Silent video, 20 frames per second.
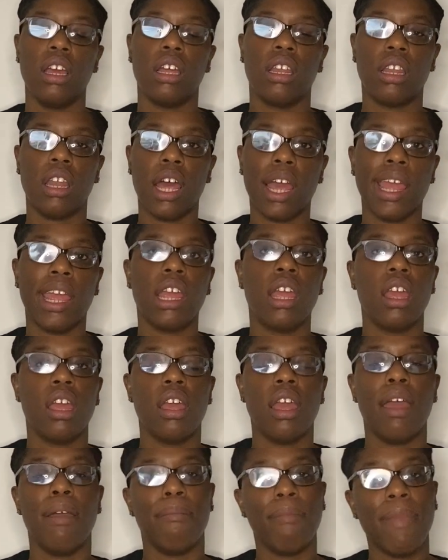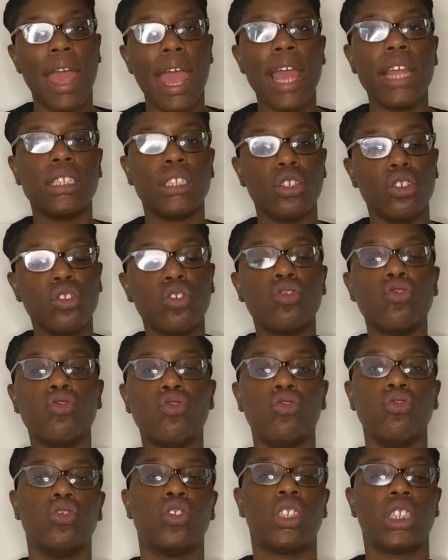Like, imagine
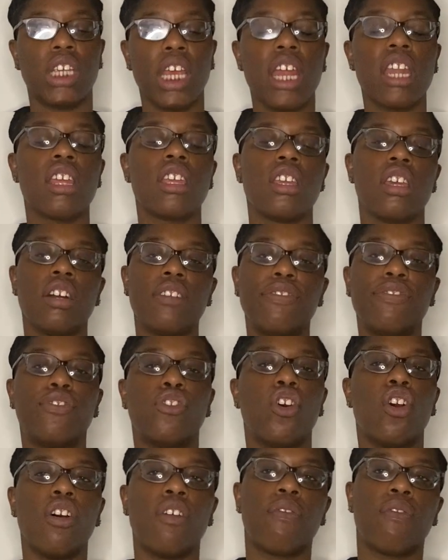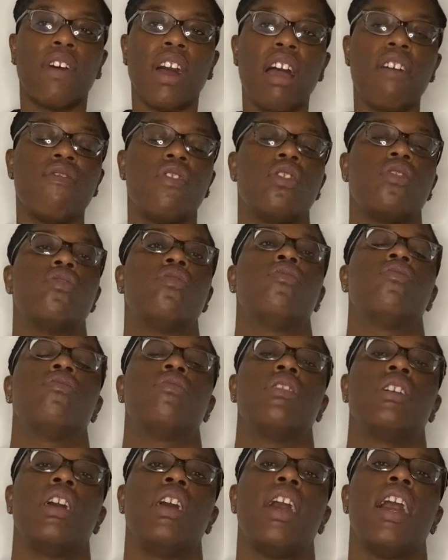you scared of your 4 or 5-year-old.
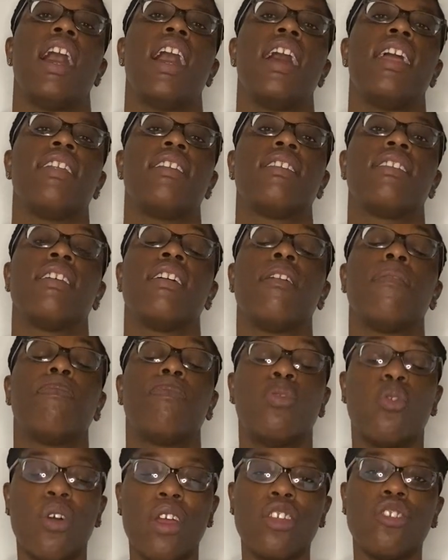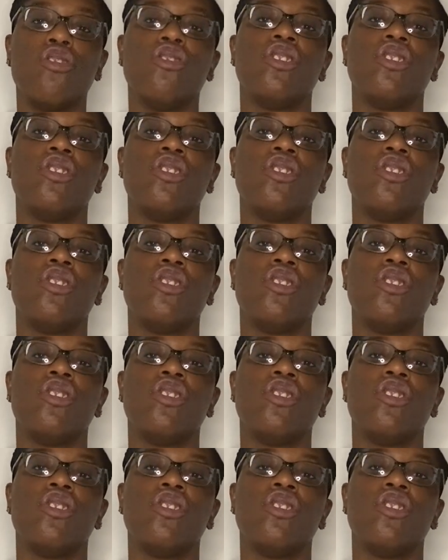At that point, you